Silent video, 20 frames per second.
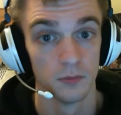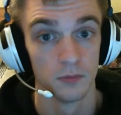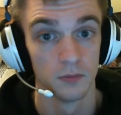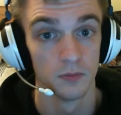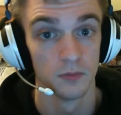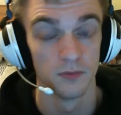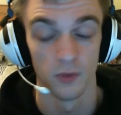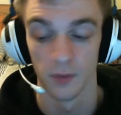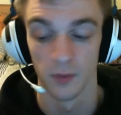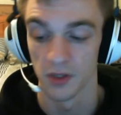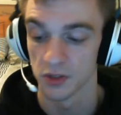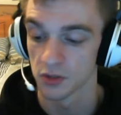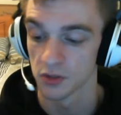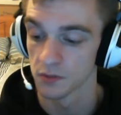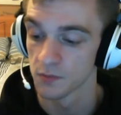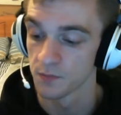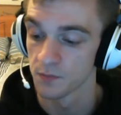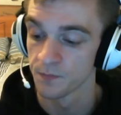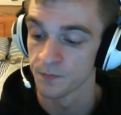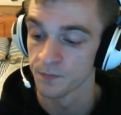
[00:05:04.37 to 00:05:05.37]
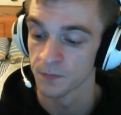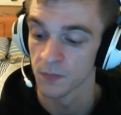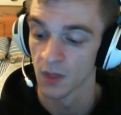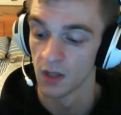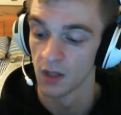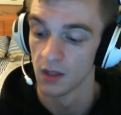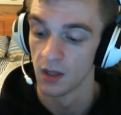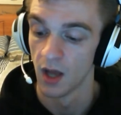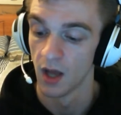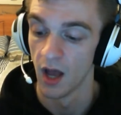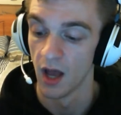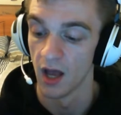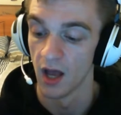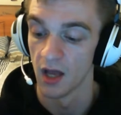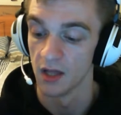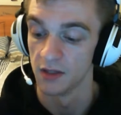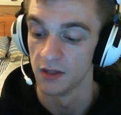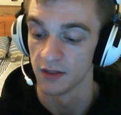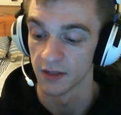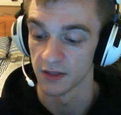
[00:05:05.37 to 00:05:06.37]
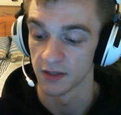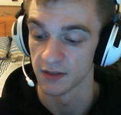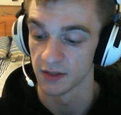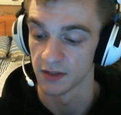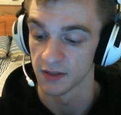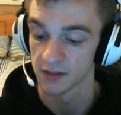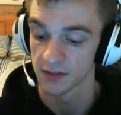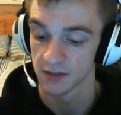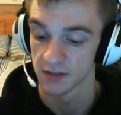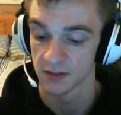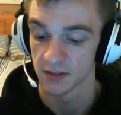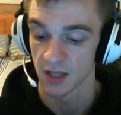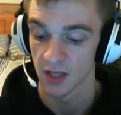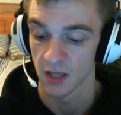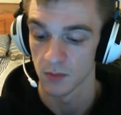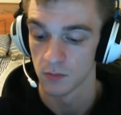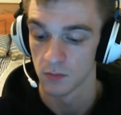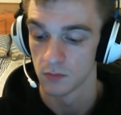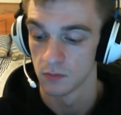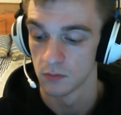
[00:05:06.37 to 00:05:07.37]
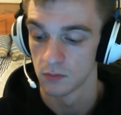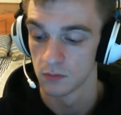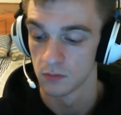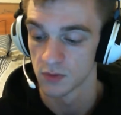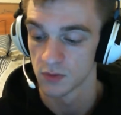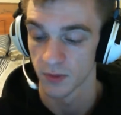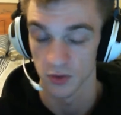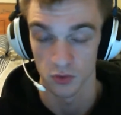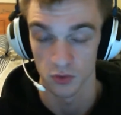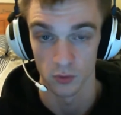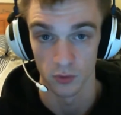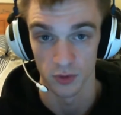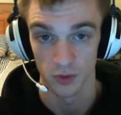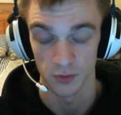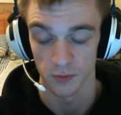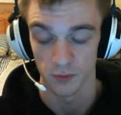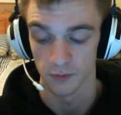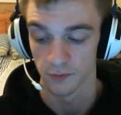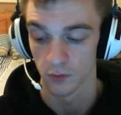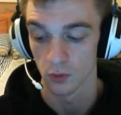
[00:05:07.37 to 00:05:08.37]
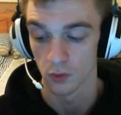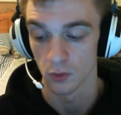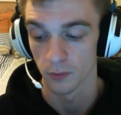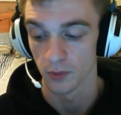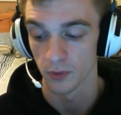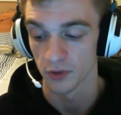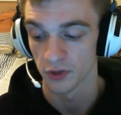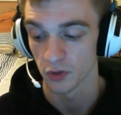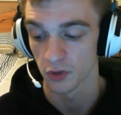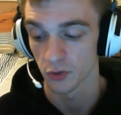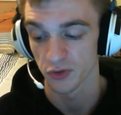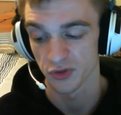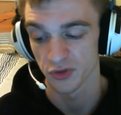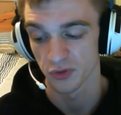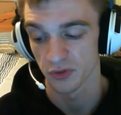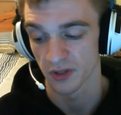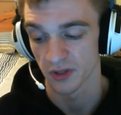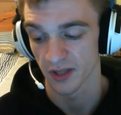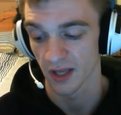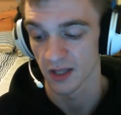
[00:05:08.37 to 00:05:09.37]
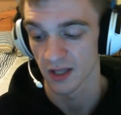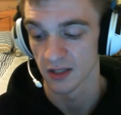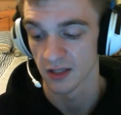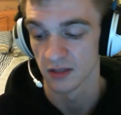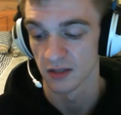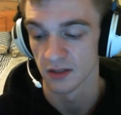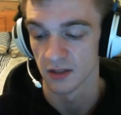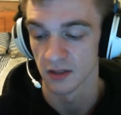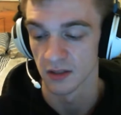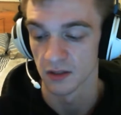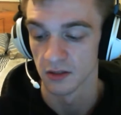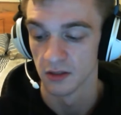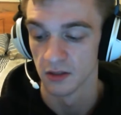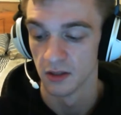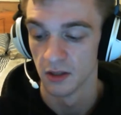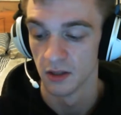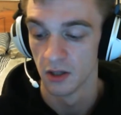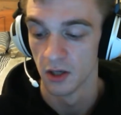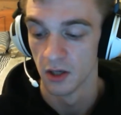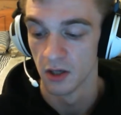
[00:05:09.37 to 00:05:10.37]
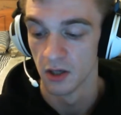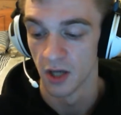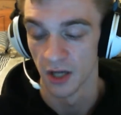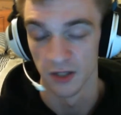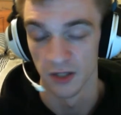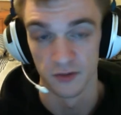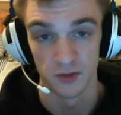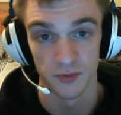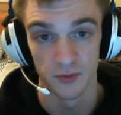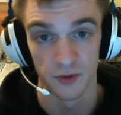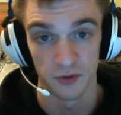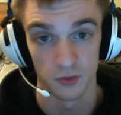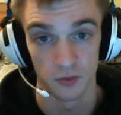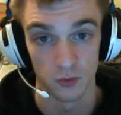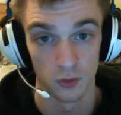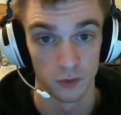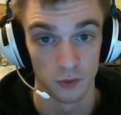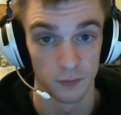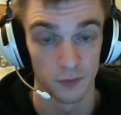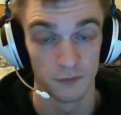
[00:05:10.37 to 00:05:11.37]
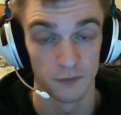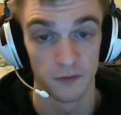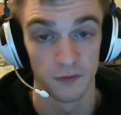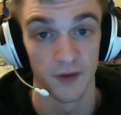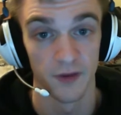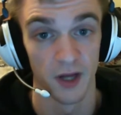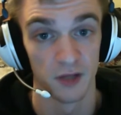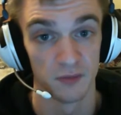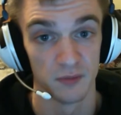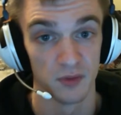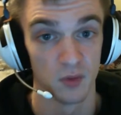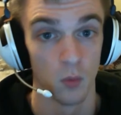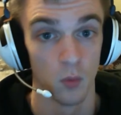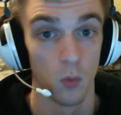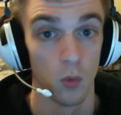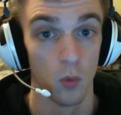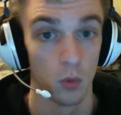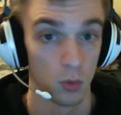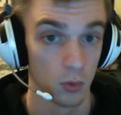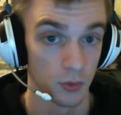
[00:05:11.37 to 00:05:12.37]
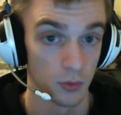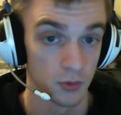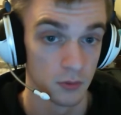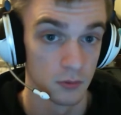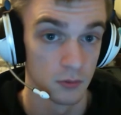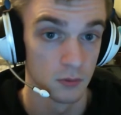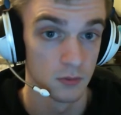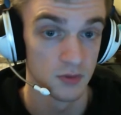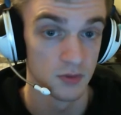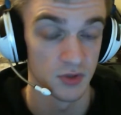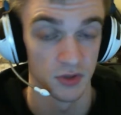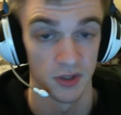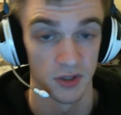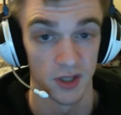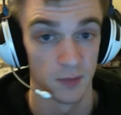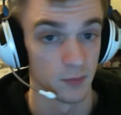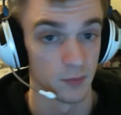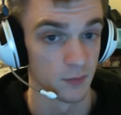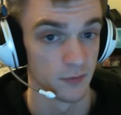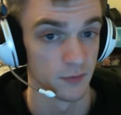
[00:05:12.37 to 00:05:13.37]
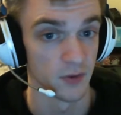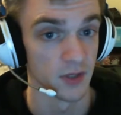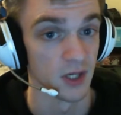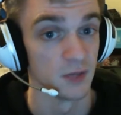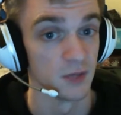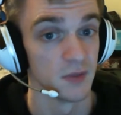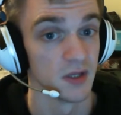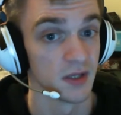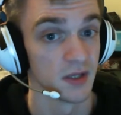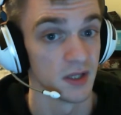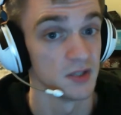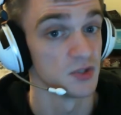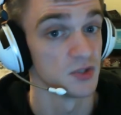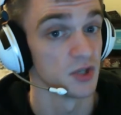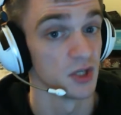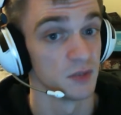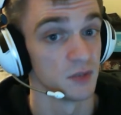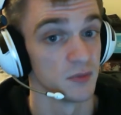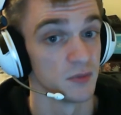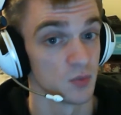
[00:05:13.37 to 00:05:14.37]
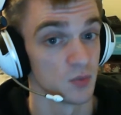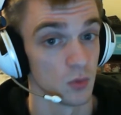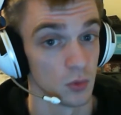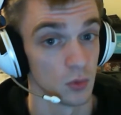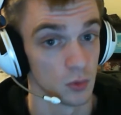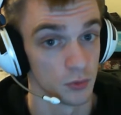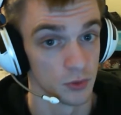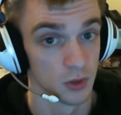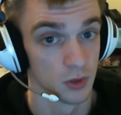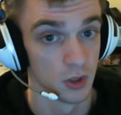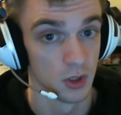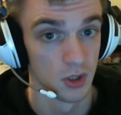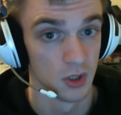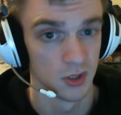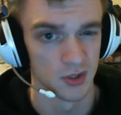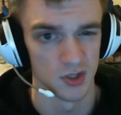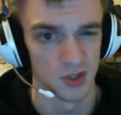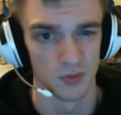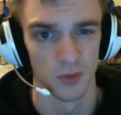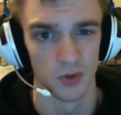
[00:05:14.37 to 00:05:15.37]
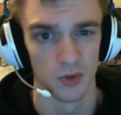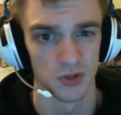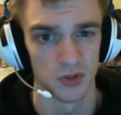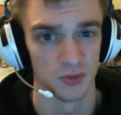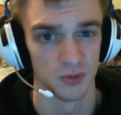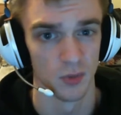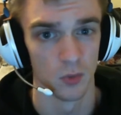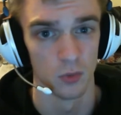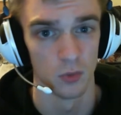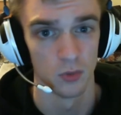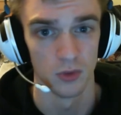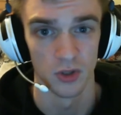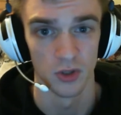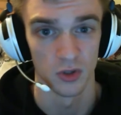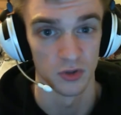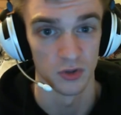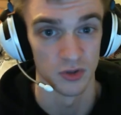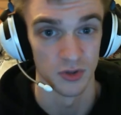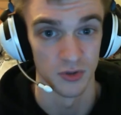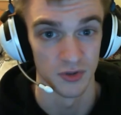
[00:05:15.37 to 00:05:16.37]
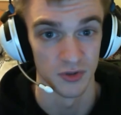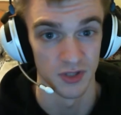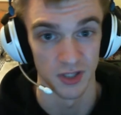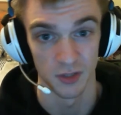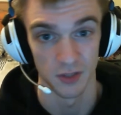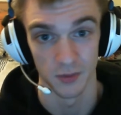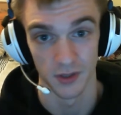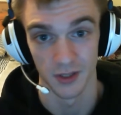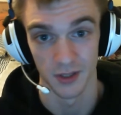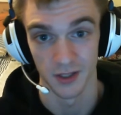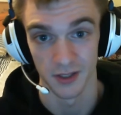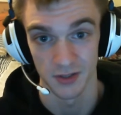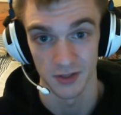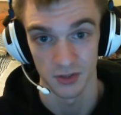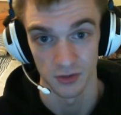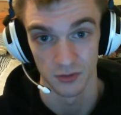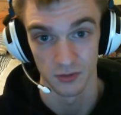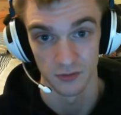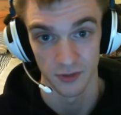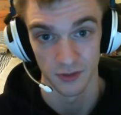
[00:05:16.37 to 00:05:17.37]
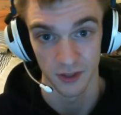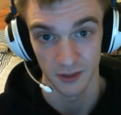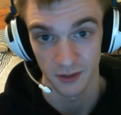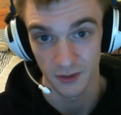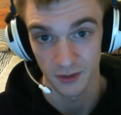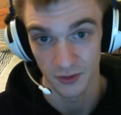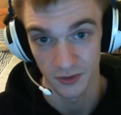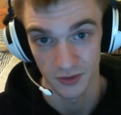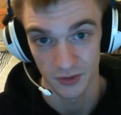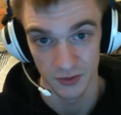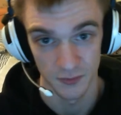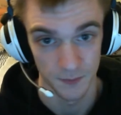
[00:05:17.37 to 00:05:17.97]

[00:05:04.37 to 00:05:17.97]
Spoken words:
formation. They get the same special rule as before, but they also gain another special rule of preferred enemy warlord. So they get preferred enemy against your enemy's warlord. Since most of them are wounding on 2s anyway, it's a good thing because